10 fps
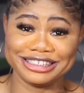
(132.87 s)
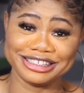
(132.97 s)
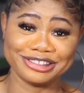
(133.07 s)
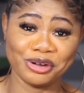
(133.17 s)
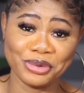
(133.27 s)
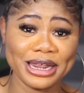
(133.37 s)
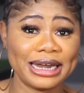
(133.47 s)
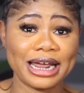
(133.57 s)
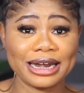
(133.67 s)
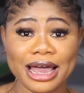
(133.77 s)
disturbing
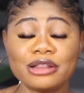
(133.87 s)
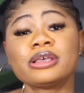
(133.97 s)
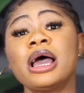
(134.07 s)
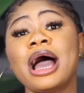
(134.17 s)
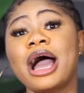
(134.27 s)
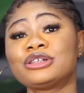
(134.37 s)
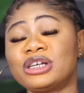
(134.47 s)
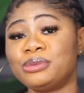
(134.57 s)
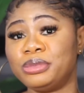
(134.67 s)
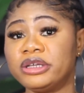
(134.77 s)
her that night. I
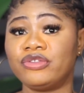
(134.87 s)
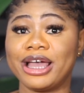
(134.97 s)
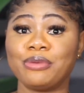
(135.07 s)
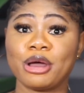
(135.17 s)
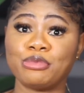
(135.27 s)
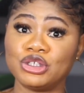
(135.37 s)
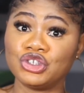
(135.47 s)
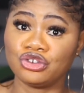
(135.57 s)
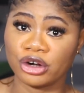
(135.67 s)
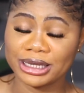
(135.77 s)
actually believe that it might be
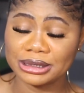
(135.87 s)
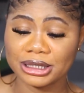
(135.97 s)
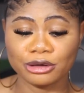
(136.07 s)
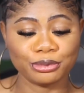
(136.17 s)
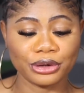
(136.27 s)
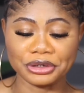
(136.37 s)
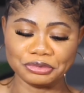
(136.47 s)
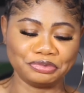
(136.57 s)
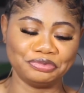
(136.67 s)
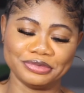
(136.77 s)
stress, but
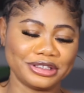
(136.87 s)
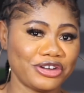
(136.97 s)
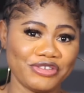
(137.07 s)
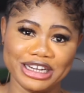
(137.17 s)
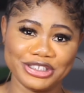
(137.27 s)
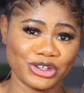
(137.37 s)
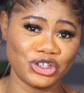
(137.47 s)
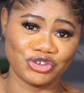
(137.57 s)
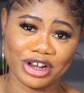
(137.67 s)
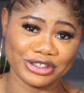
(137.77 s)
don't release your
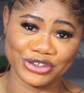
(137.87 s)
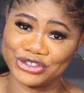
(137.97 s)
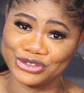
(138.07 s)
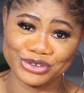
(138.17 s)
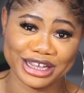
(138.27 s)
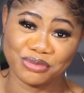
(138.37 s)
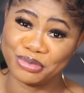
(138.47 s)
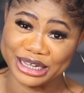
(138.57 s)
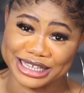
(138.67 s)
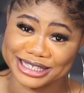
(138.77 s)
stress on student,
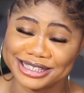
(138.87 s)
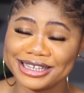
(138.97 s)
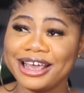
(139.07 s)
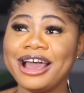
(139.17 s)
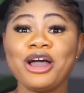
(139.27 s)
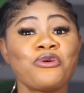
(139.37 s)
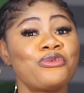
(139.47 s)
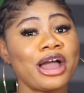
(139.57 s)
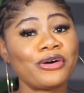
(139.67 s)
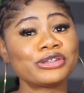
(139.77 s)
please.
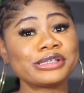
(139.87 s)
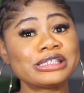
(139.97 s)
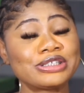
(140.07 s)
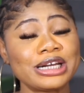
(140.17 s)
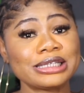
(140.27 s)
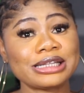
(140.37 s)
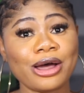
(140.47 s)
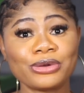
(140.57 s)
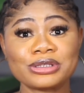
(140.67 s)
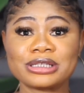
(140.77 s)
We are also stressed
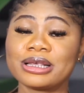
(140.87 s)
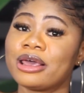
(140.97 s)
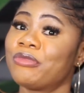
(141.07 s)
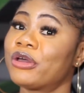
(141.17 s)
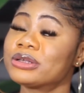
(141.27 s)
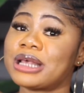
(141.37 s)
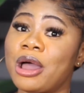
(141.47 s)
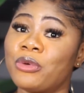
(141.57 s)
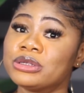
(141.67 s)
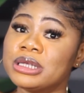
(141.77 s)
out because
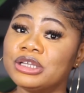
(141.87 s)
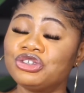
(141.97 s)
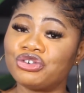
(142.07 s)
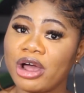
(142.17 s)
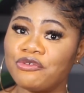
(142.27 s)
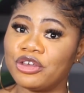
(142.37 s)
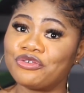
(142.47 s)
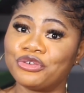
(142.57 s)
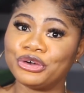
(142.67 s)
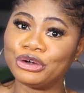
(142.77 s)
I was in
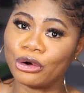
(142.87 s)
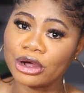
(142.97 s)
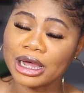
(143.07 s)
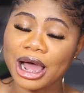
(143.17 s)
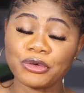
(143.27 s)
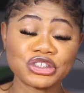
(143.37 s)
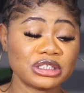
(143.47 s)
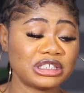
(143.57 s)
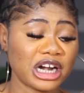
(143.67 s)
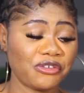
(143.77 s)
traffic for long. I was
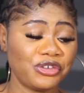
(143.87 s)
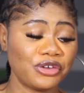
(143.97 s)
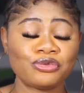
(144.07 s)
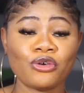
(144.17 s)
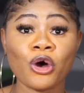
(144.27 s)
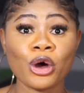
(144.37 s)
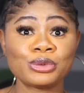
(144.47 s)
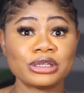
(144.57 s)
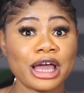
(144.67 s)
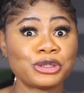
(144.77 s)
in traffic for
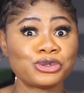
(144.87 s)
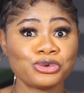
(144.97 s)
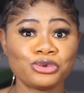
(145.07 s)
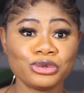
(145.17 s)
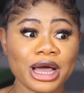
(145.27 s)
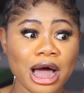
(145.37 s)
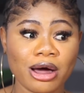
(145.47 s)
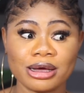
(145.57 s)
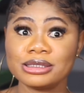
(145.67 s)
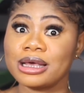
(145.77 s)
up to like 2 good
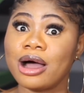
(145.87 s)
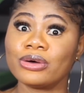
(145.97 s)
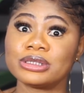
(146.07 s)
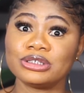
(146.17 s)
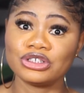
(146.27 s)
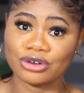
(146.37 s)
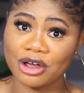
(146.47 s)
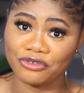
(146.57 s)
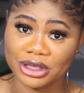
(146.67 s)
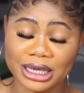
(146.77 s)
hours. I was in
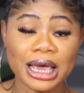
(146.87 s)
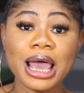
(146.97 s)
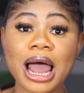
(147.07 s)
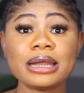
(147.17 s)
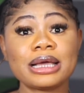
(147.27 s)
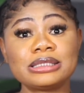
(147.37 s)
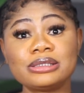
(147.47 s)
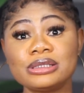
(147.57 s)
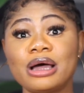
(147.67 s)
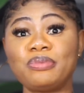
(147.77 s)
traffic and
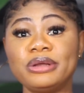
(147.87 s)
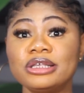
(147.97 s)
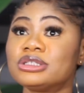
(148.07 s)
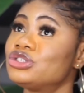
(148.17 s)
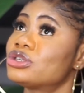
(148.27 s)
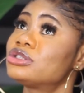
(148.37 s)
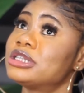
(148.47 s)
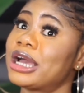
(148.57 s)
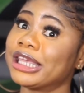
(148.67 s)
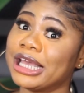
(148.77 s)
getting to that place just
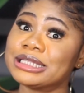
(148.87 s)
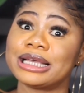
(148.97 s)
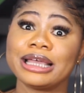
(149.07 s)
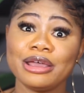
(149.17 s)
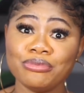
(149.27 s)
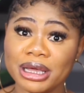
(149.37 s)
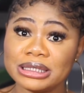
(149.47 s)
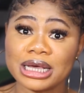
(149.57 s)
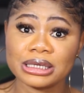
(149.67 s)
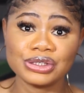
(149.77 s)
to not get a
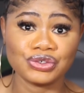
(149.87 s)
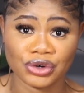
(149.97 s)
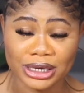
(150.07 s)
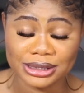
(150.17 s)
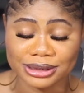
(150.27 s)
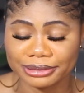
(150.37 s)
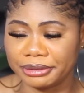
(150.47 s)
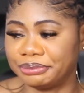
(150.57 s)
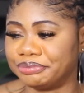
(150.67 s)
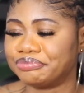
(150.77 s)
mental stress.
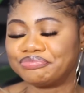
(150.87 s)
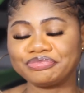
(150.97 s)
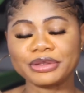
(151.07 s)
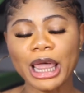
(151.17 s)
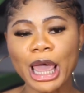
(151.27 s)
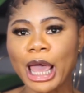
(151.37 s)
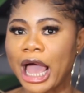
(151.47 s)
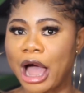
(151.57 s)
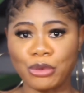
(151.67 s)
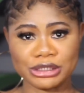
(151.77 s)

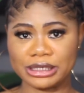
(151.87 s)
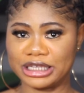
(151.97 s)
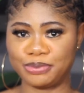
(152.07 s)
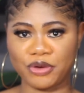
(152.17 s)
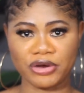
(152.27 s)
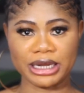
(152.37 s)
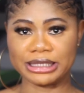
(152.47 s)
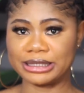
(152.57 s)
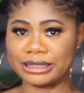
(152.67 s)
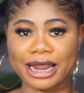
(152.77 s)
I wasn't expecting
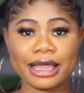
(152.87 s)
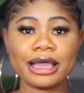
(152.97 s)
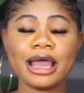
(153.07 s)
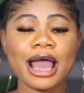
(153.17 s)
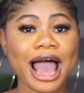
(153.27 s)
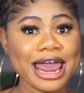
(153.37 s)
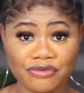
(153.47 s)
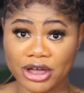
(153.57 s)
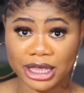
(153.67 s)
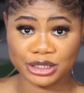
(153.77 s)
it. Like, I
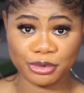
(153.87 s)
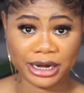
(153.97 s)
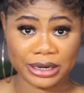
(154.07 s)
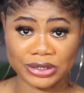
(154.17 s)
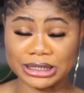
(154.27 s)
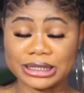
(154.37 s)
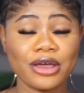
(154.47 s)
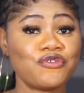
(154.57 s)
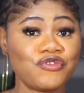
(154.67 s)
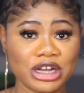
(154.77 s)
never expected it.
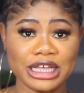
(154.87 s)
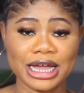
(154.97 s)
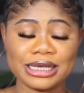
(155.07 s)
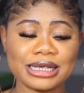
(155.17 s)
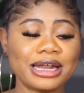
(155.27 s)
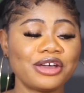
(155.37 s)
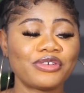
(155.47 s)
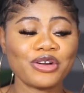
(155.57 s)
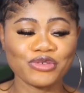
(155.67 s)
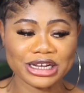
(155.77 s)
Really, guys, I
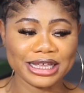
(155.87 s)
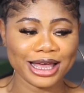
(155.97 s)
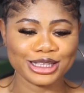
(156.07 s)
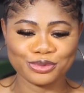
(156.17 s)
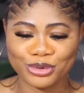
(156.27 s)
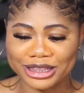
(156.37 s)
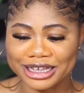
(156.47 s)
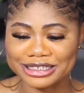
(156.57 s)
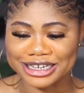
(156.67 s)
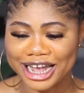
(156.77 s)
never really
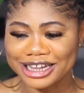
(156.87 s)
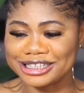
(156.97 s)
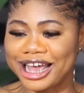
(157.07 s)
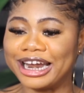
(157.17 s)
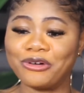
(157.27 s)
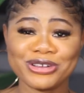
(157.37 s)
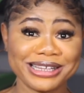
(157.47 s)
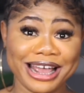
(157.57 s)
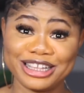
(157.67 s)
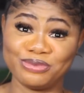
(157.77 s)
expected that. And I
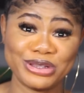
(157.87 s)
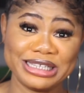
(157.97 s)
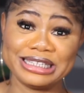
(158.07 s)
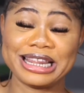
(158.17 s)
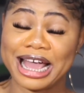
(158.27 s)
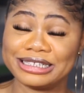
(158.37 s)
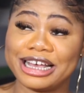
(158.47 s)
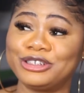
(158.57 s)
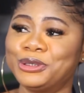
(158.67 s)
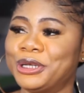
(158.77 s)
wasn't expecting that,
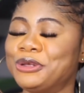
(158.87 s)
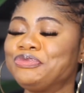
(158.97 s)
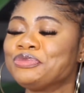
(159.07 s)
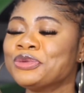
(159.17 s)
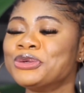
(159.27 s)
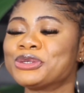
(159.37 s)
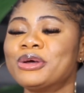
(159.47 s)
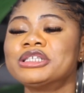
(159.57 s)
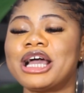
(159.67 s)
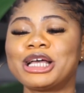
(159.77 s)
actually. So
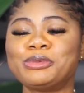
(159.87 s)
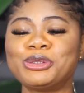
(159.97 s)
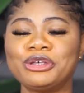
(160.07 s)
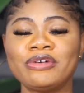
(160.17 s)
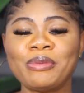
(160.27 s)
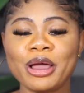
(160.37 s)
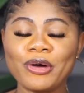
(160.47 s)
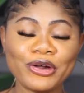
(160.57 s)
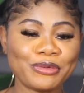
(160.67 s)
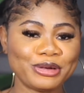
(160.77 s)
when she asked me to give her my
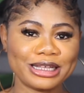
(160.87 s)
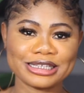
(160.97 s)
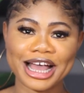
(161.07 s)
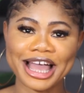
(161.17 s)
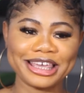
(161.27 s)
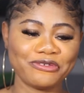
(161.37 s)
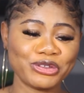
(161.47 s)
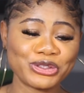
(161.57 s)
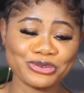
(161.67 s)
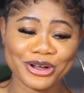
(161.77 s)
call-up letter, I gave
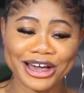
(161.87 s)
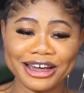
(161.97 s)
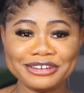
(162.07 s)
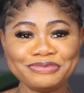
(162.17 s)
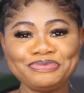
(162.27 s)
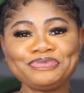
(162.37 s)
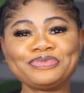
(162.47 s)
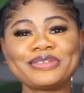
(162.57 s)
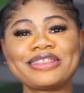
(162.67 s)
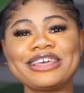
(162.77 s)
it to her,
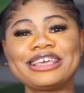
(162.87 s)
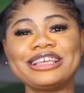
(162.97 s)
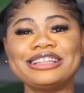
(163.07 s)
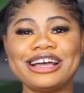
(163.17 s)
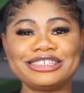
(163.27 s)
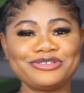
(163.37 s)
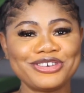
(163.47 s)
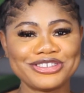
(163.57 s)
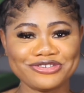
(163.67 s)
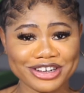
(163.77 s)
thinking that she
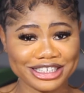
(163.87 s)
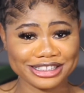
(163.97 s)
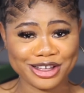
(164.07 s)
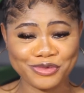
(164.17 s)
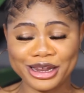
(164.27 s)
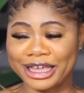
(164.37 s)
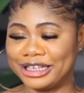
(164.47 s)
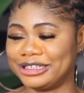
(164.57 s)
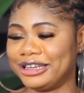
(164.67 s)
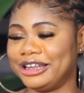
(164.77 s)
wants to register me. Like
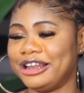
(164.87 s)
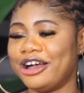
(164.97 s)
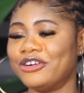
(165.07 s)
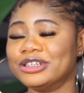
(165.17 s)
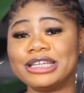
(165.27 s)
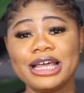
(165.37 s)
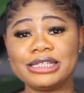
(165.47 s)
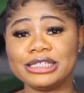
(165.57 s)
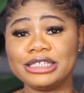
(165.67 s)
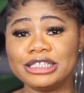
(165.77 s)
I said earlier, the
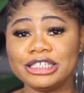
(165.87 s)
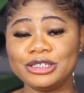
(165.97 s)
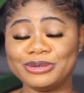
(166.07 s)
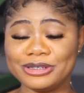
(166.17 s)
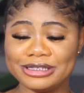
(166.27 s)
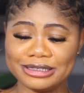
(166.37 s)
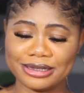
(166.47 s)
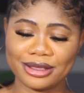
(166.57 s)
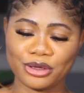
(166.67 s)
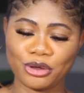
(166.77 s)
next thing she did was